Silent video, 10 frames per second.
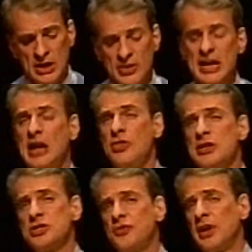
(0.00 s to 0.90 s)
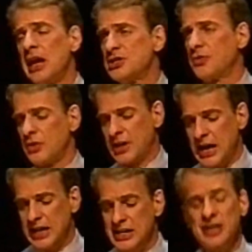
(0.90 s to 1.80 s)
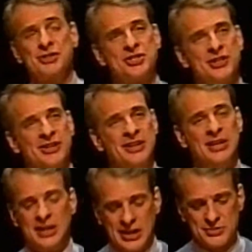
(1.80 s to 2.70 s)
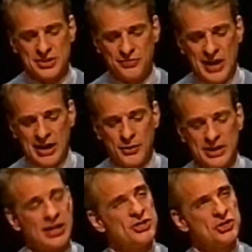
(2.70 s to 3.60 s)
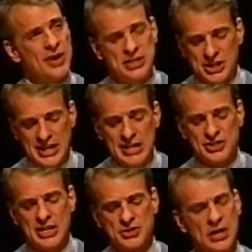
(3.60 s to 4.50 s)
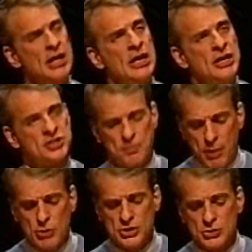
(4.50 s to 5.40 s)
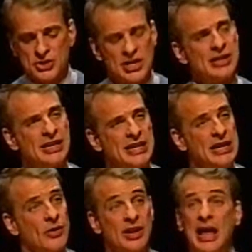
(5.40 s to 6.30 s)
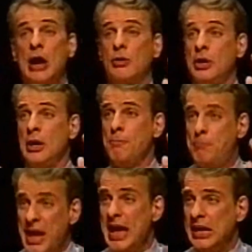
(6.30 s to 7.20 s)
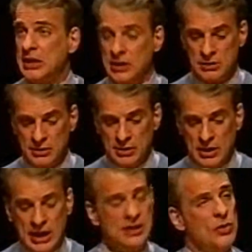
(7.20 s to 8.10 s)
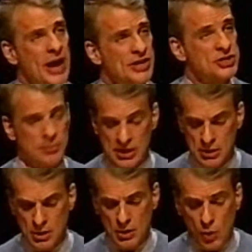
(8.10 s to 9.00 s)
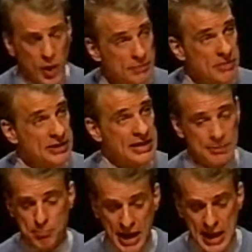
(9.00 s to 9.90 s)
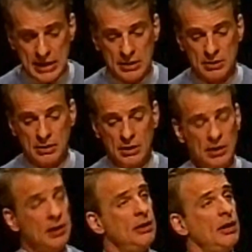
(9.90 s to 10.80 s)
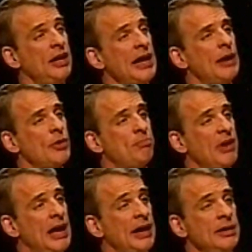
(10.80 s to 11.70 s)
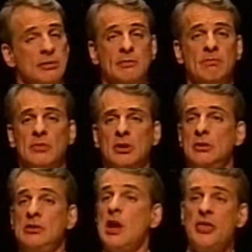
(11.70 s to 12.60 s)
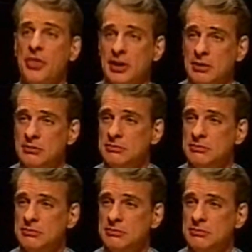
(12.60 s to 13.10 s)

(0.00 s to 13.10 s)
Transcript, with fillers: The atheist philosopher Kai Nielsen gives the following illustration. He says, suppose you suddenly hear a loud bang, and you ask me, what made that bang? And I reply, nothing.